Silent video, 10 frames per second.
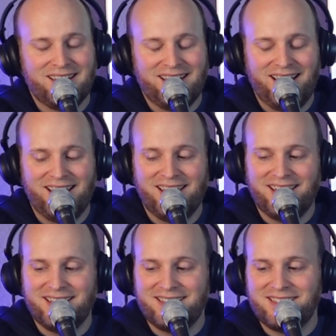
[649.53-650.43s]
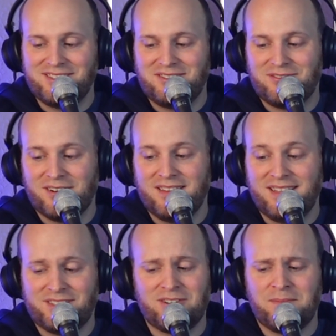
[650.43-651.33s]

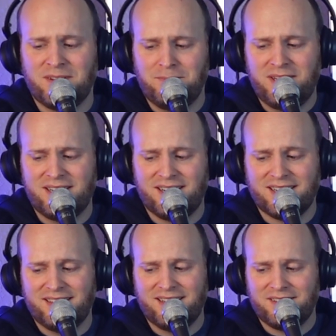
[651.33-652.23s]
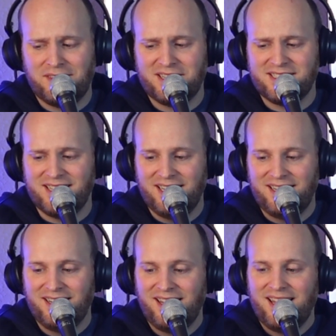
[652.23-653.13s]
this dropped on Peacock, I think, on Thursday,